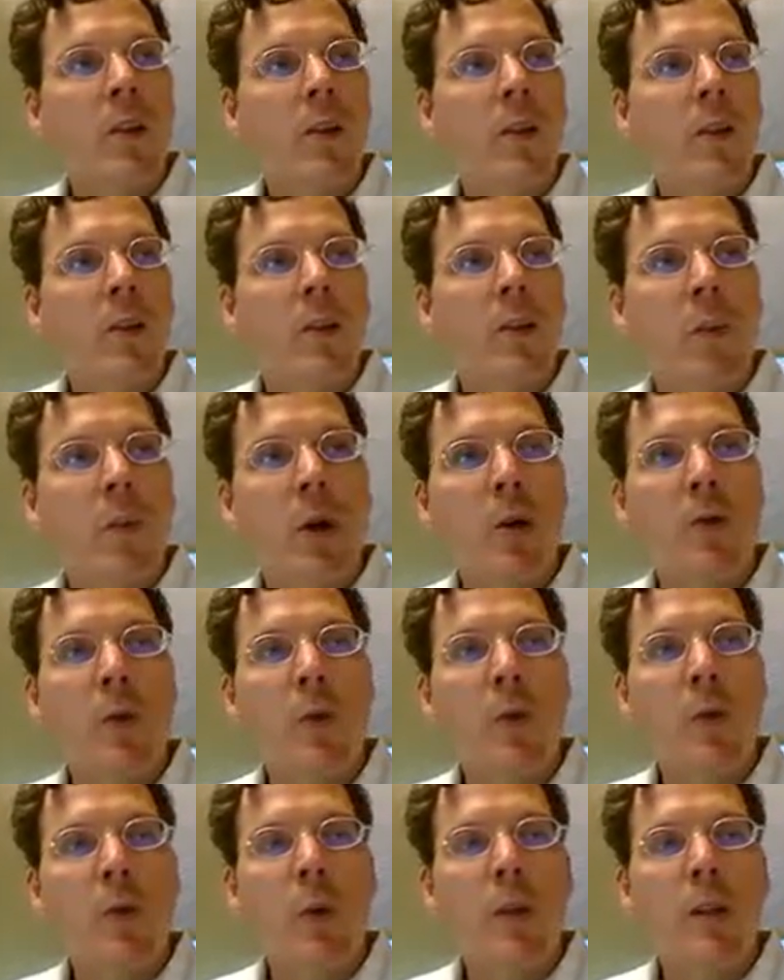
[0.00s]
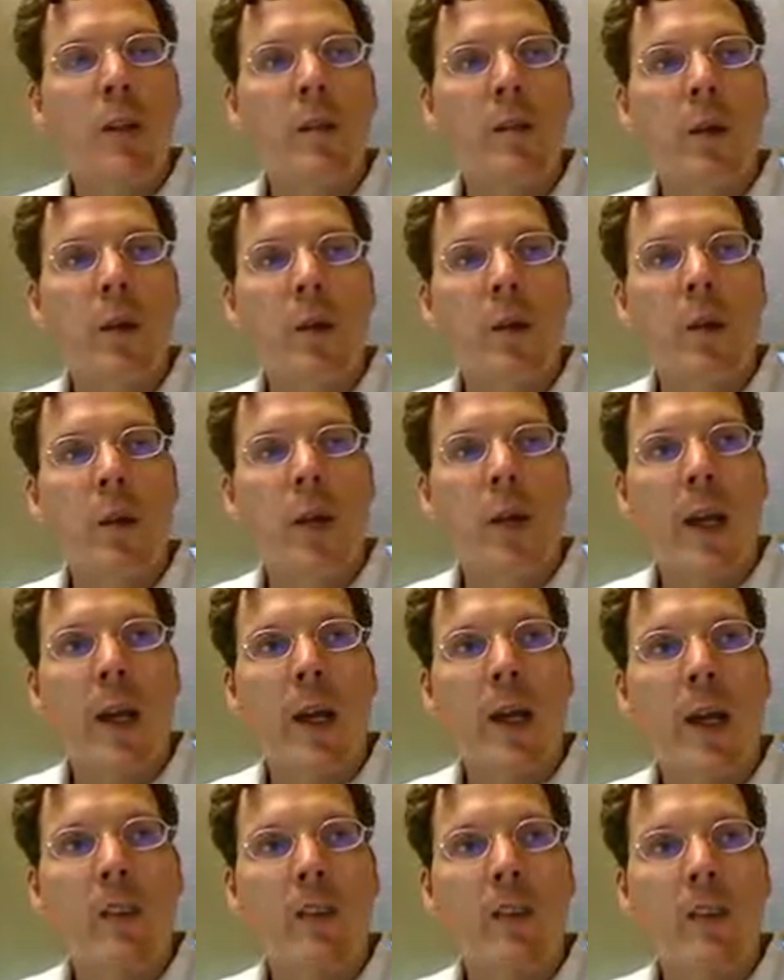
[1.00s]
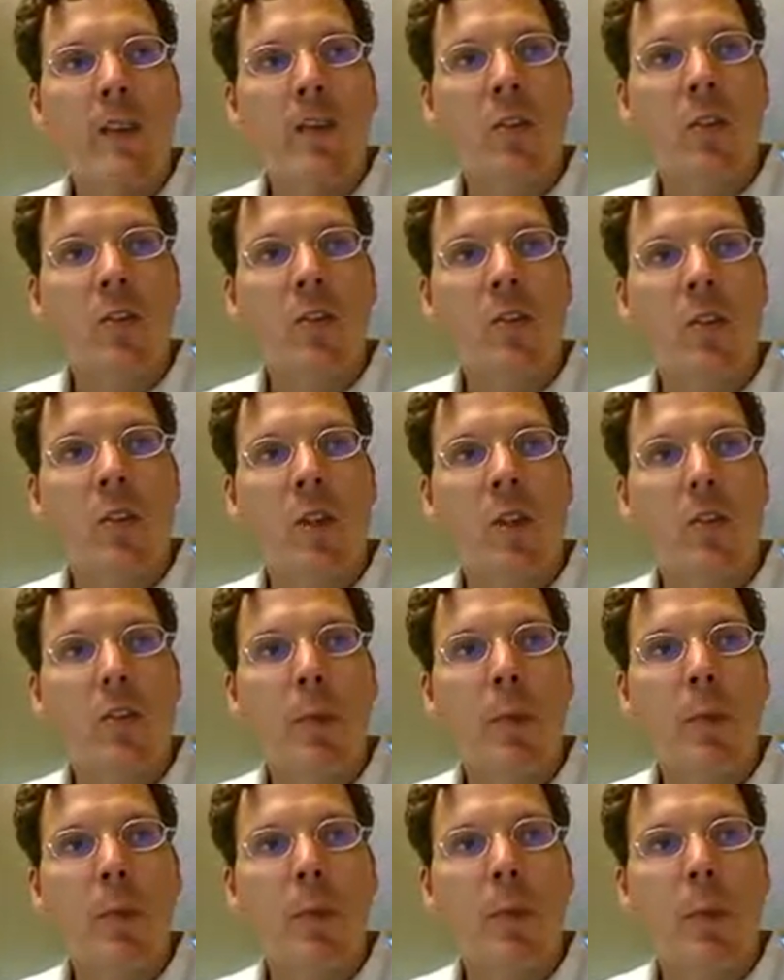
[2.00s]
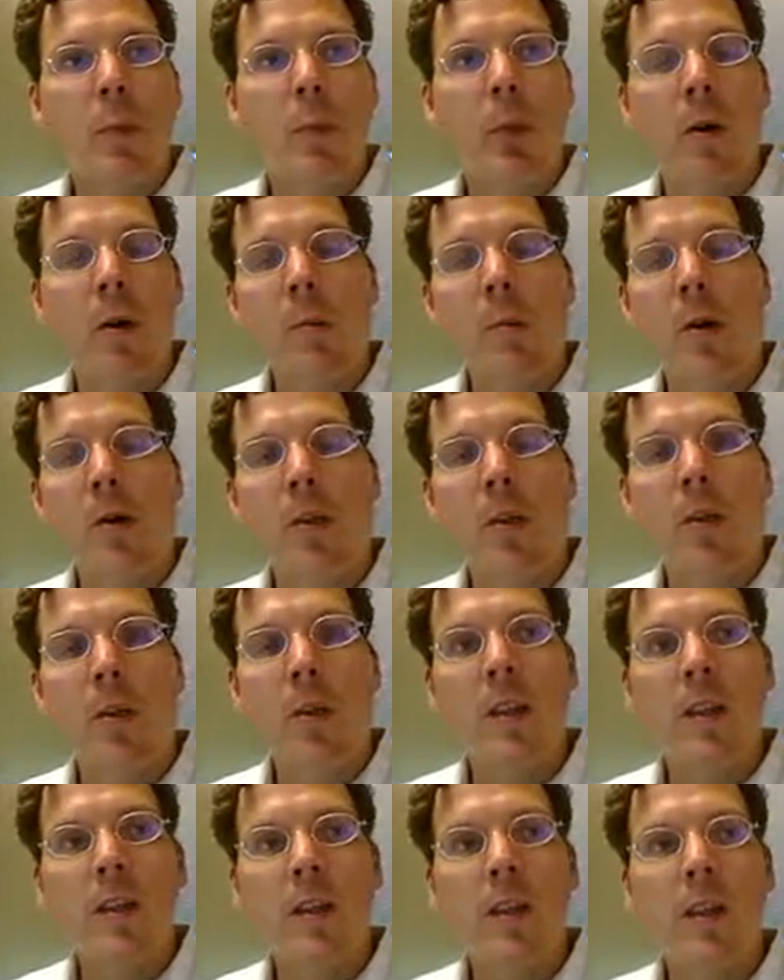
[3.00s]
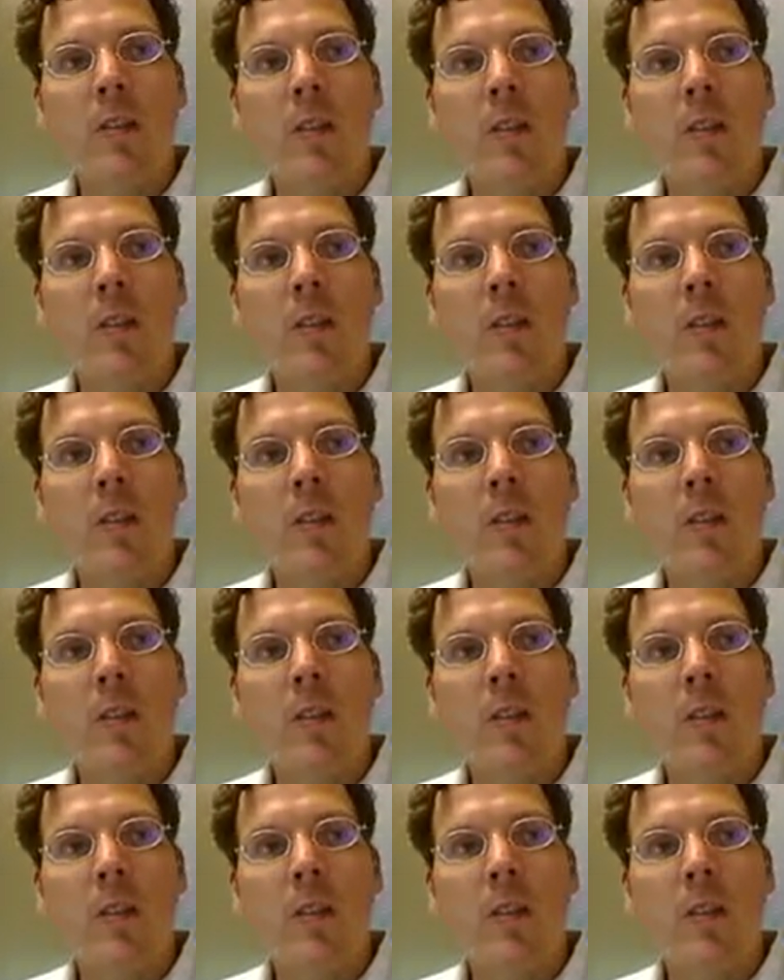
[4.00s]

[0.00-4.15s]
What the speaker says: Suppose that a random variable x is such that the probability that it takes the